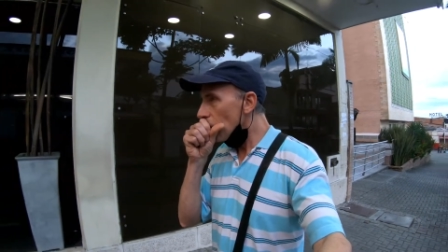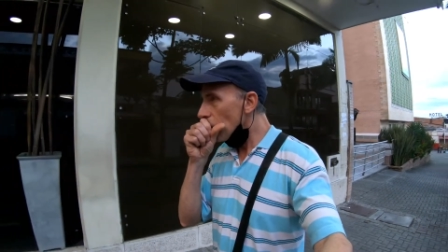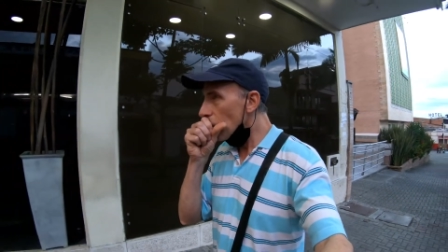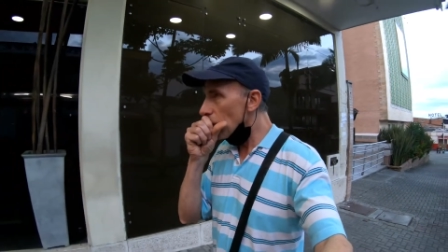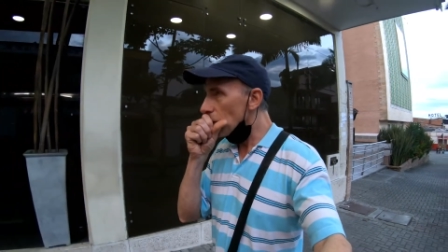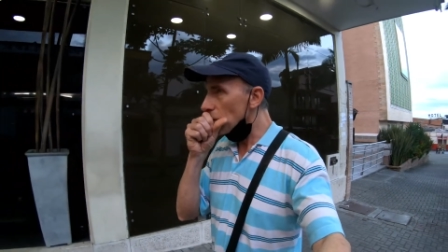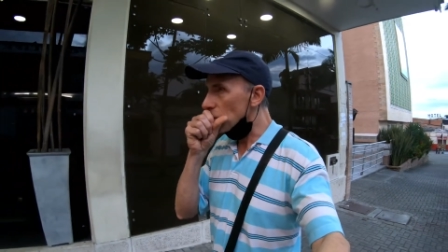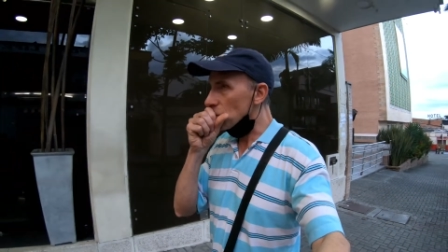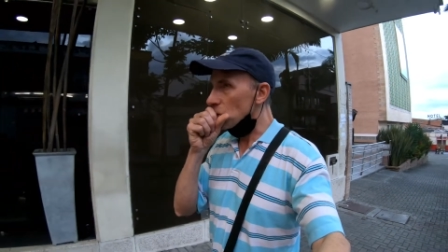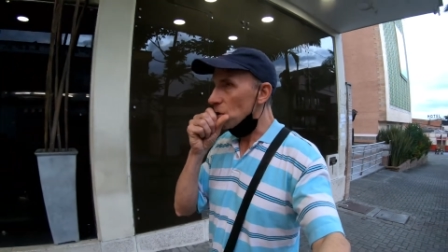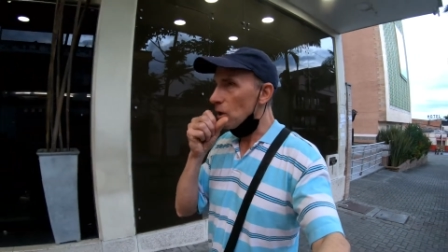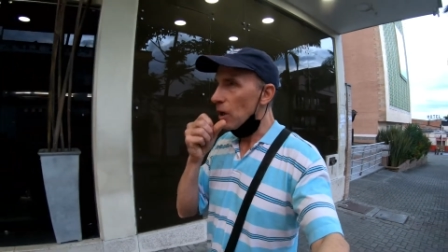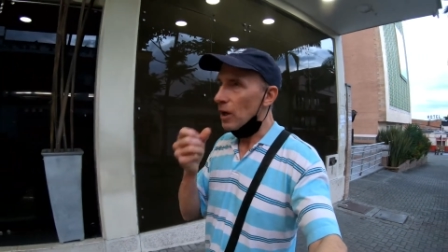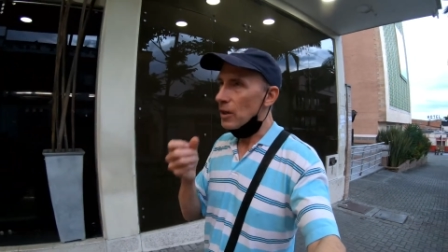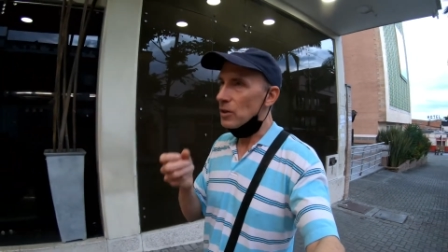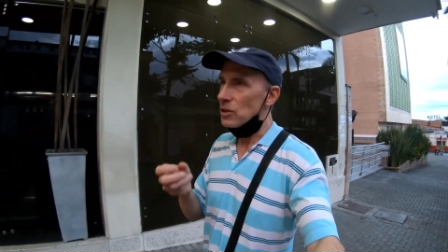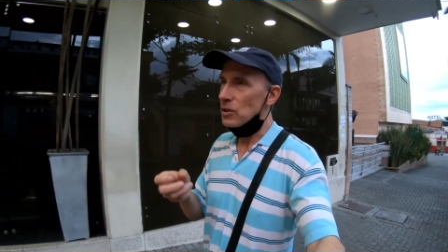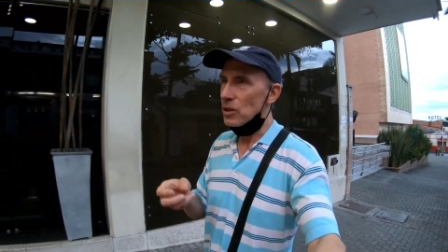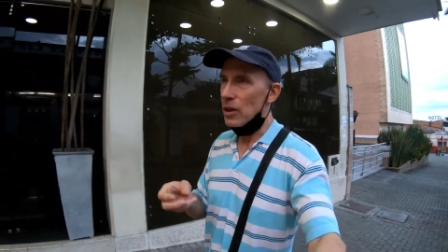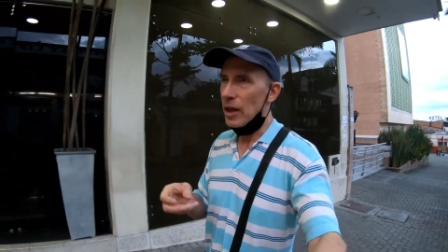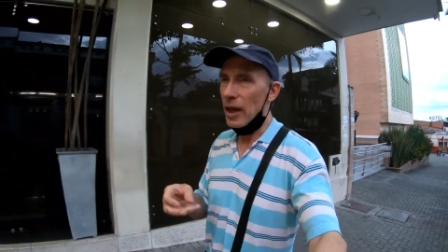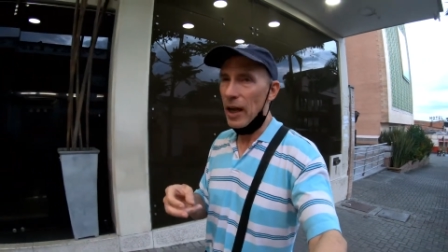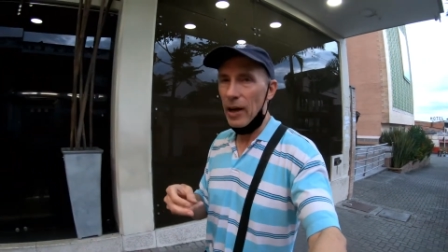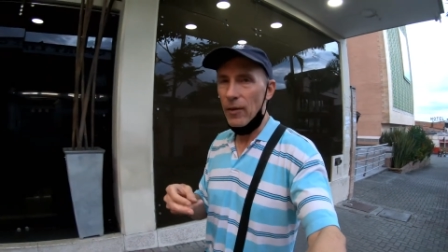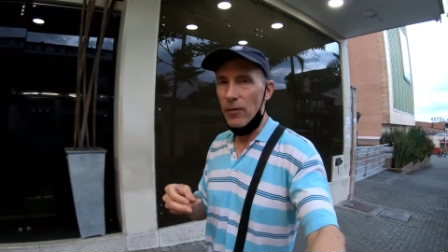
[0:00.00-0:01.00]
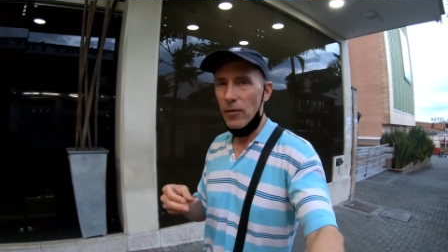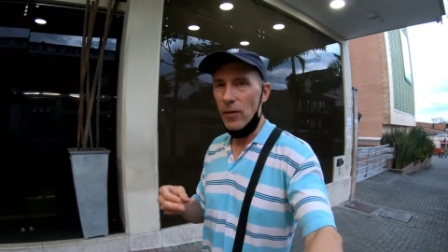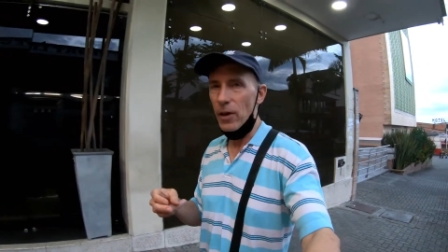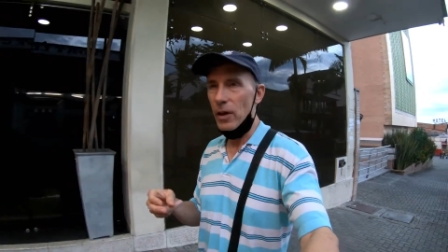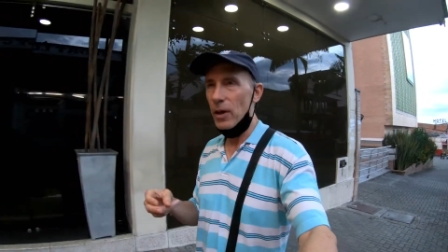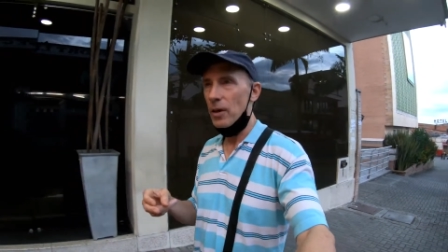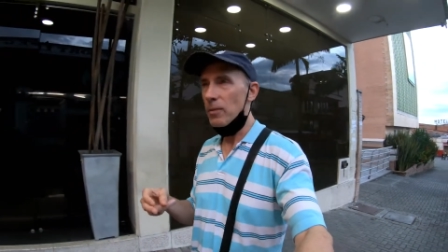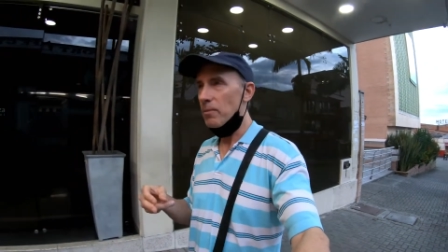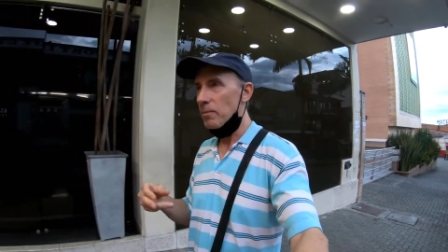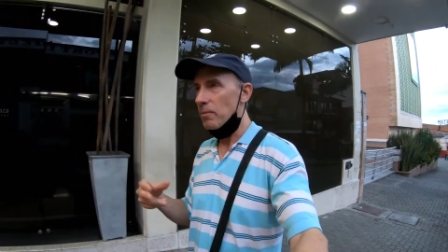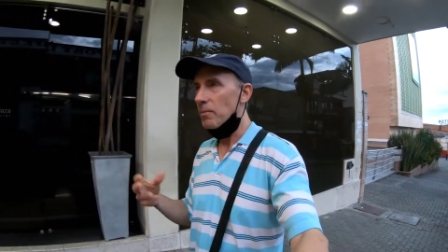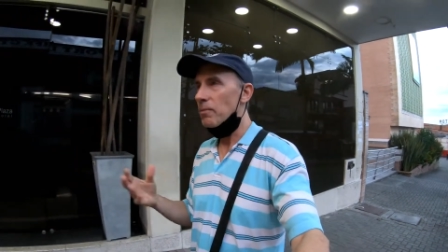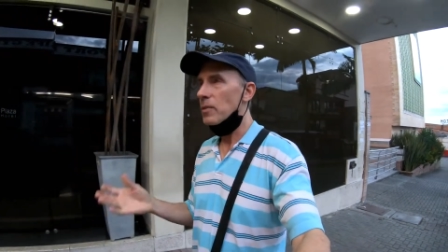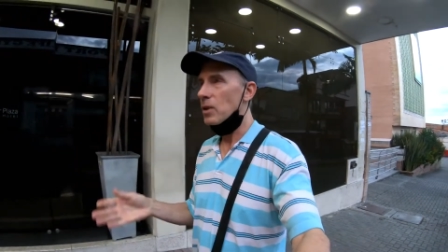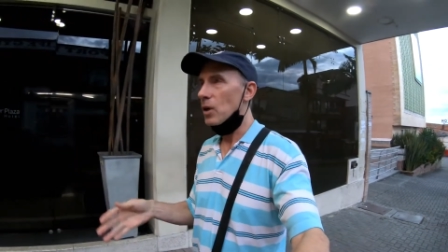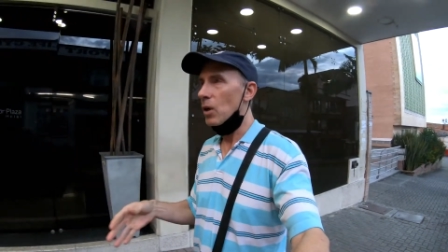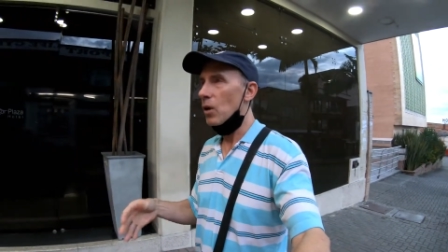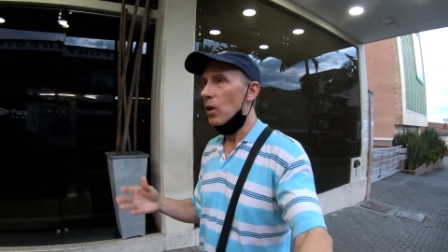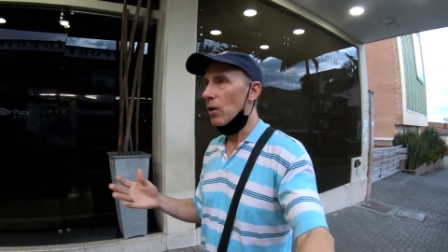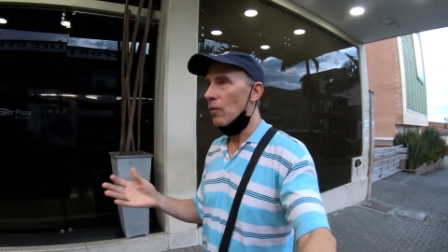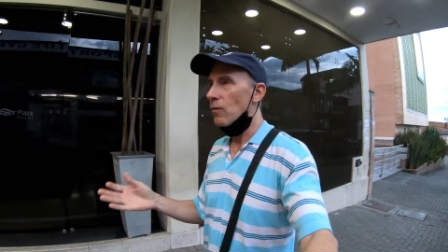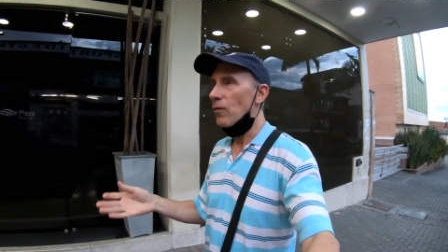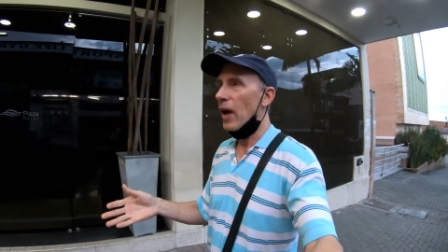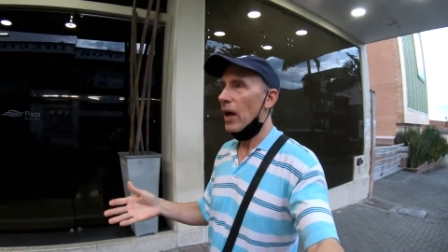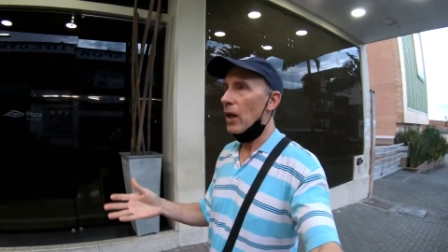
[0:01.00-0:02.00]
as long as you have a, you know,
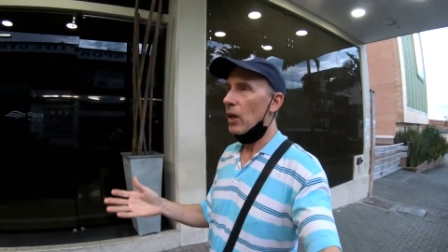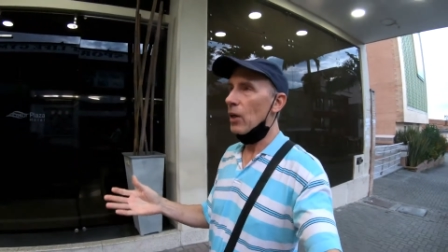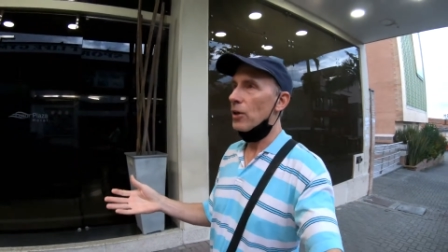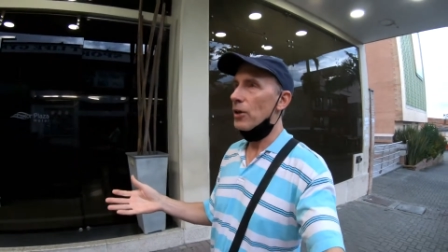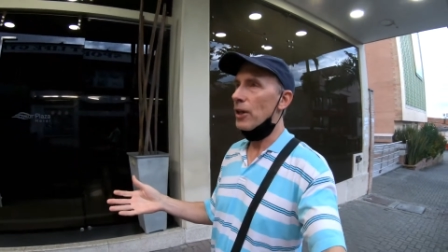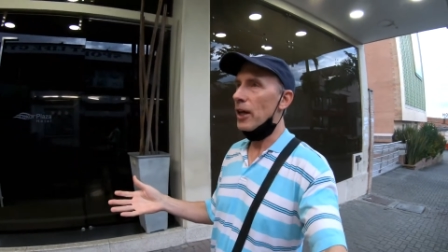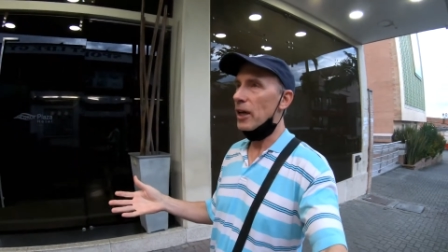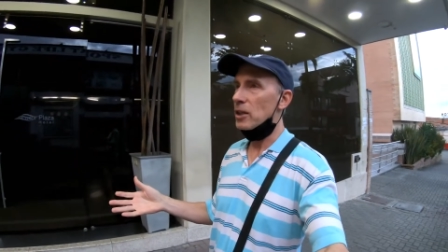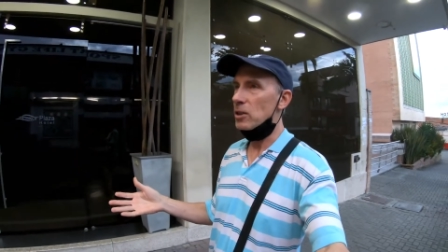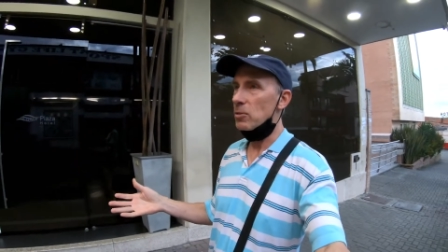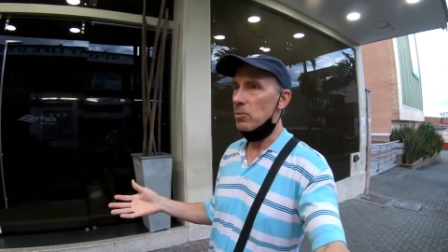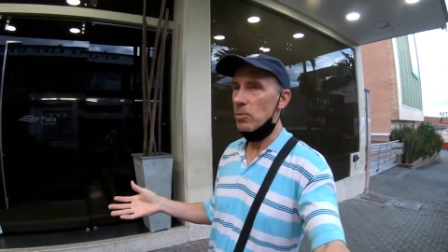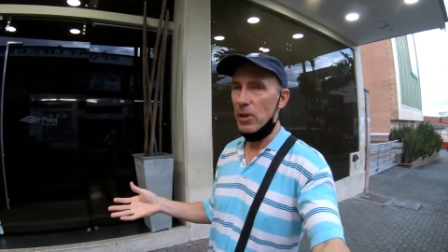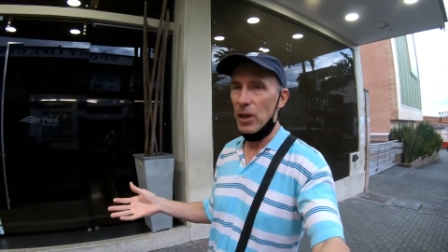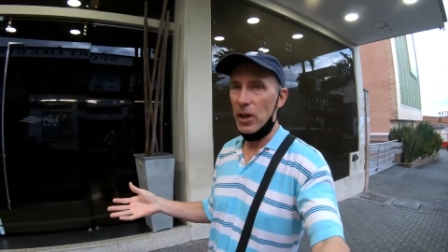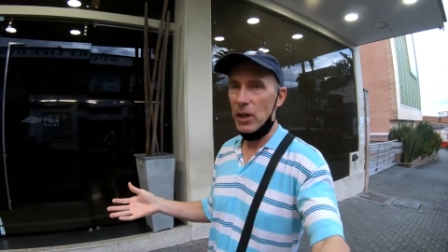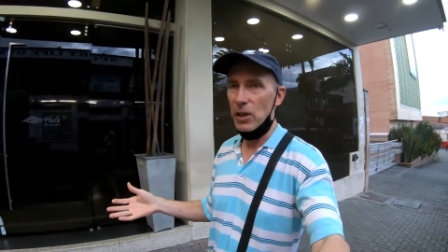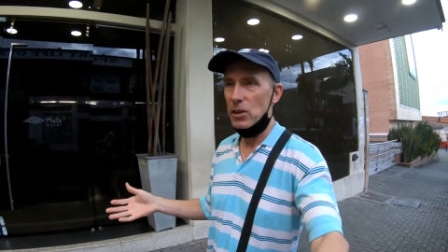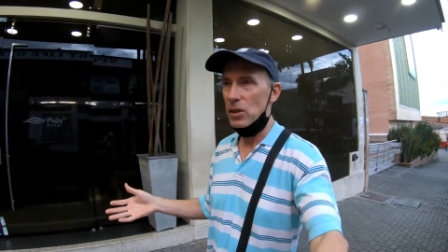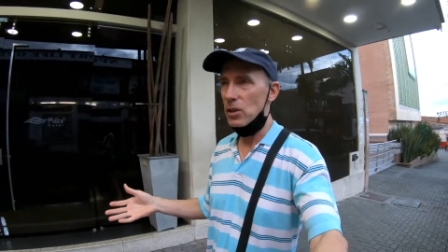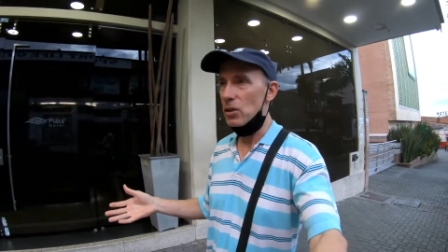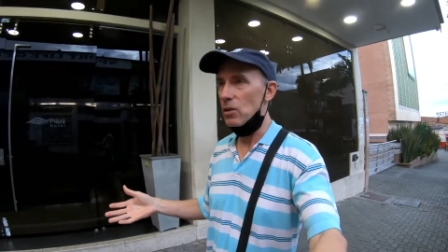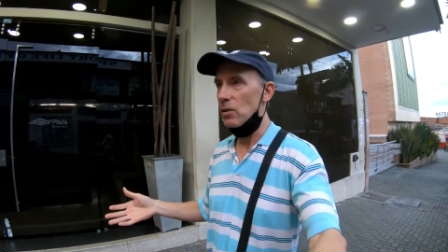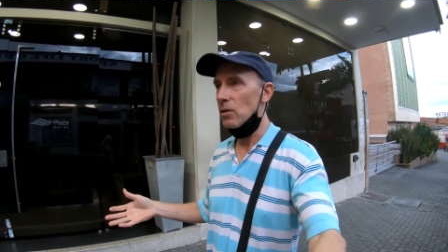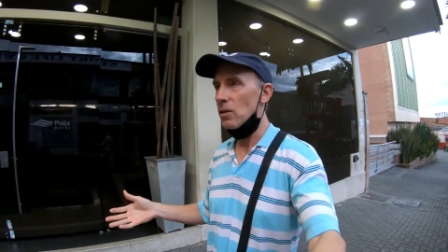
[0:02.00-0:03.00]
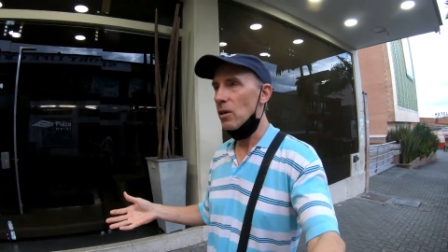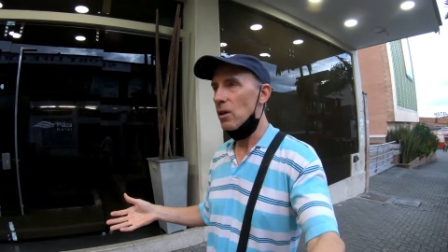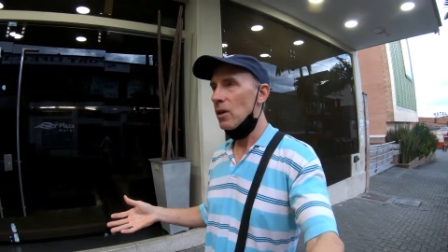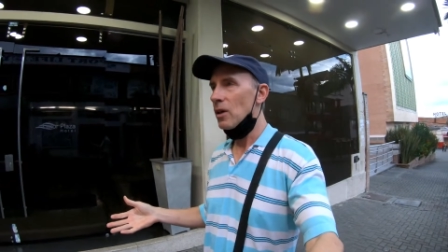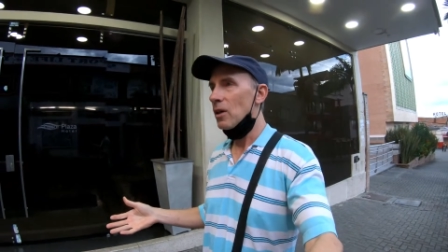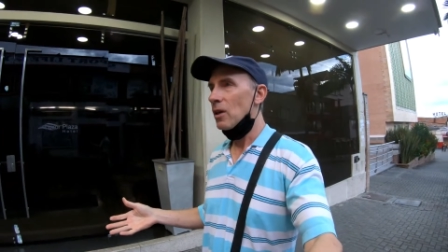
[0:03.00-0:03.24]
a valid explanation